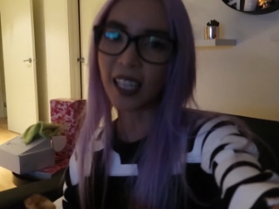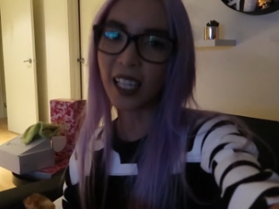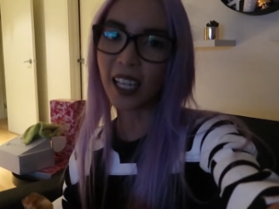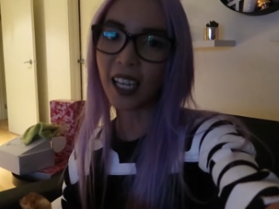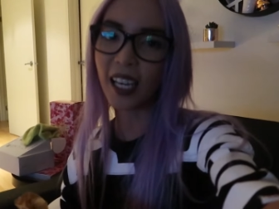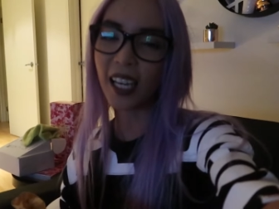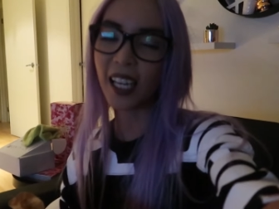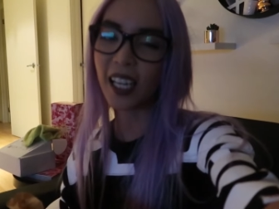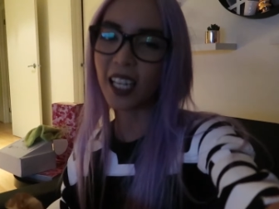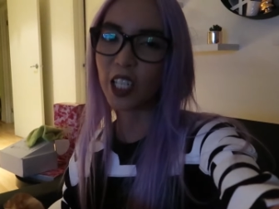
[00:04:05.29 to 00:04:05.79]

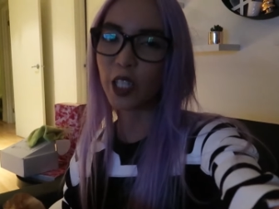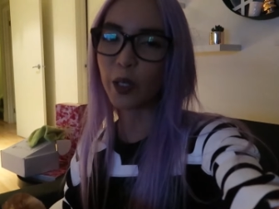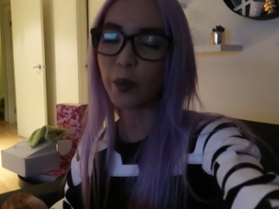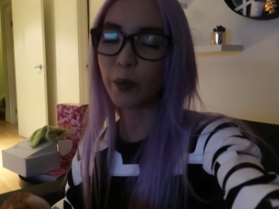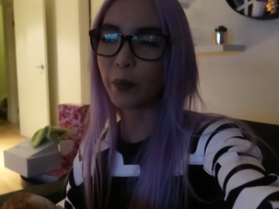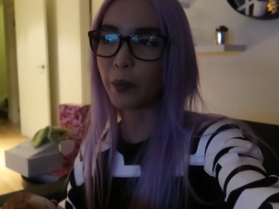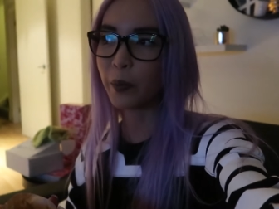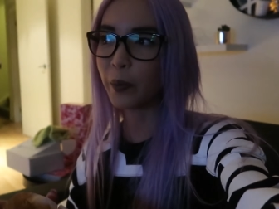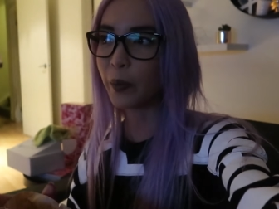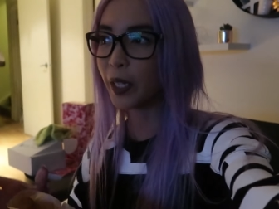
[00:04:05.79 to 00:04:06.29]
large
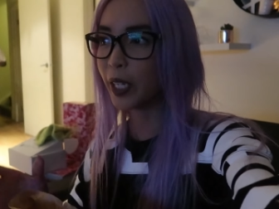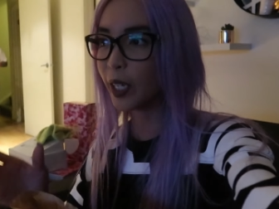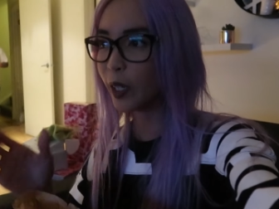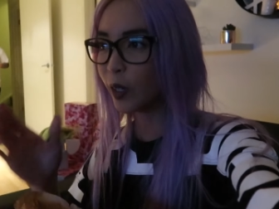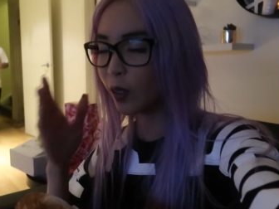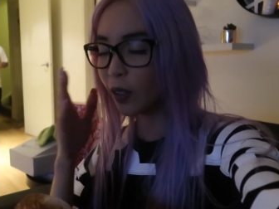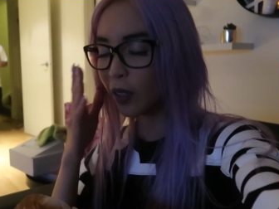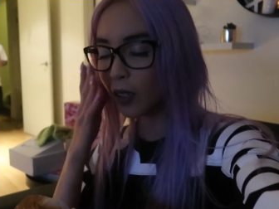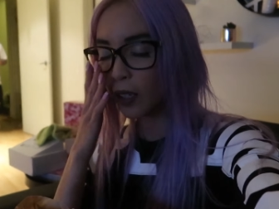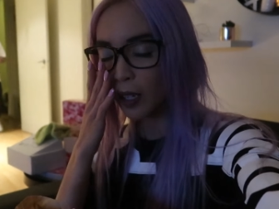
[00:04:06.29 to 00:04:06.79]

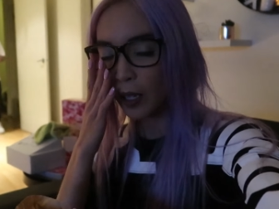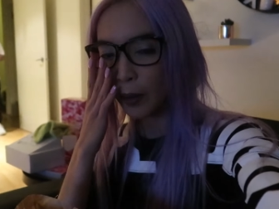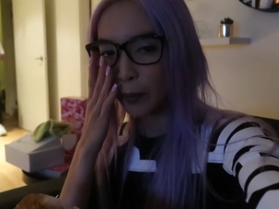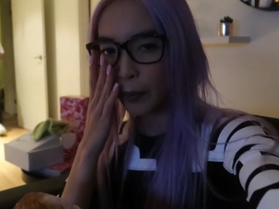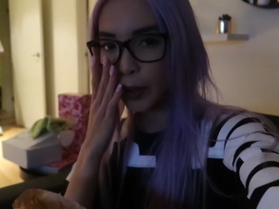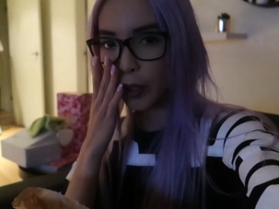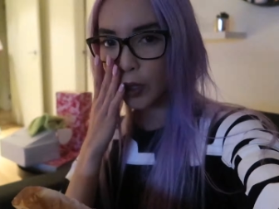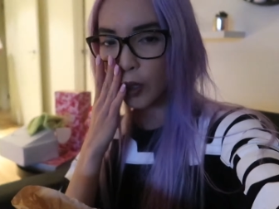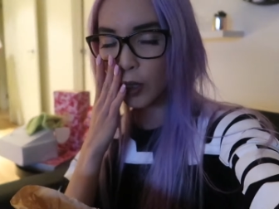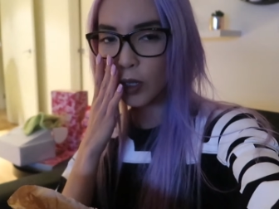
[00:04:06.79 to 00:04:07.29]
meal
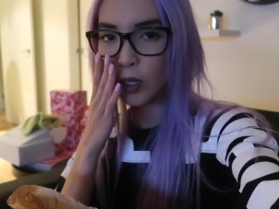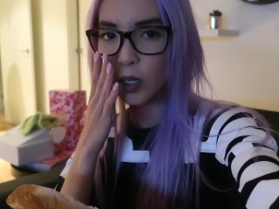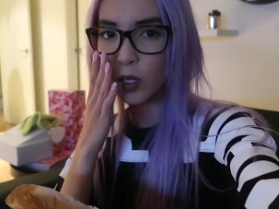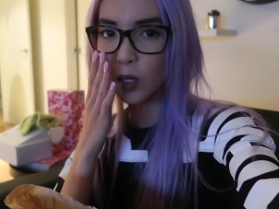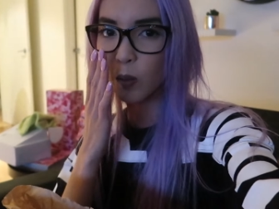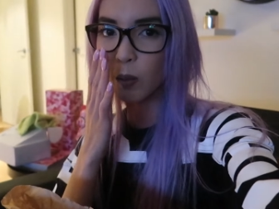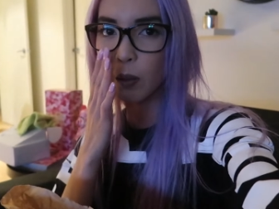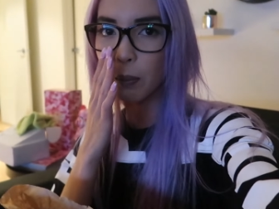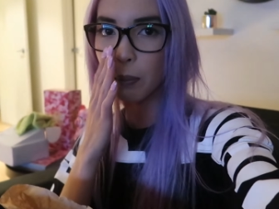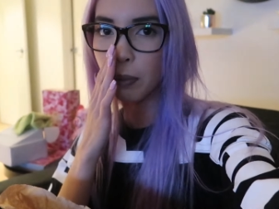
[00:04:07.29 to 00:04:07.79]

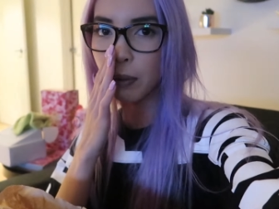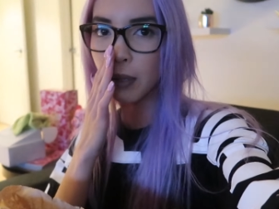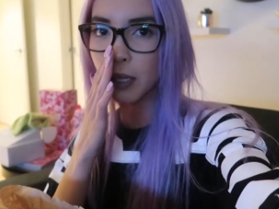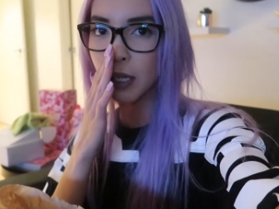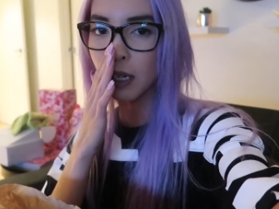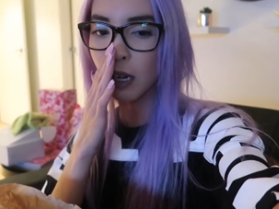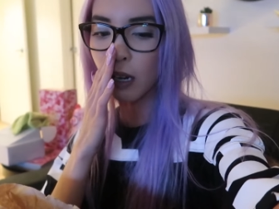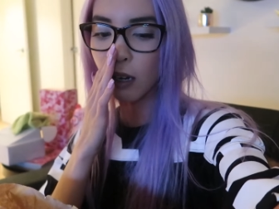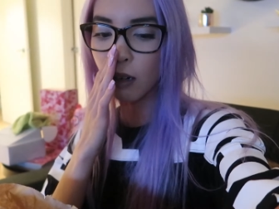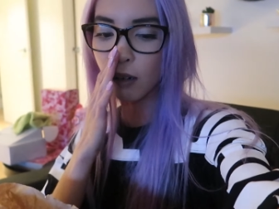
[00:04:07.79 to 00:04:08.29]
because we're pretty
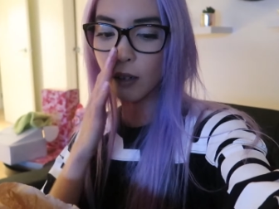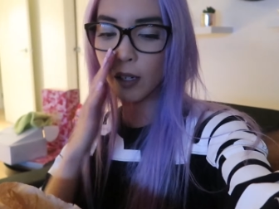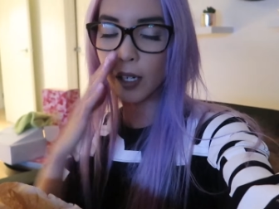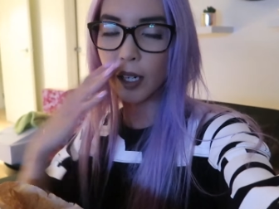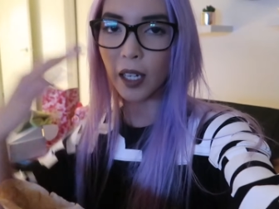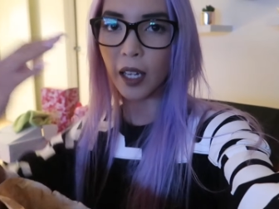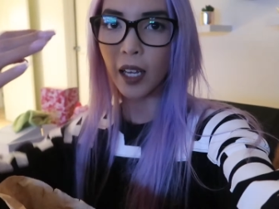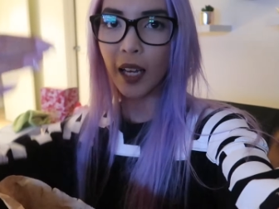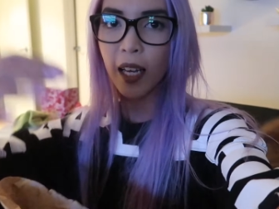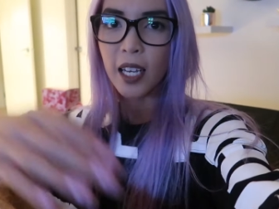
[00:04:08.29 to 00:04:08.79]
hungry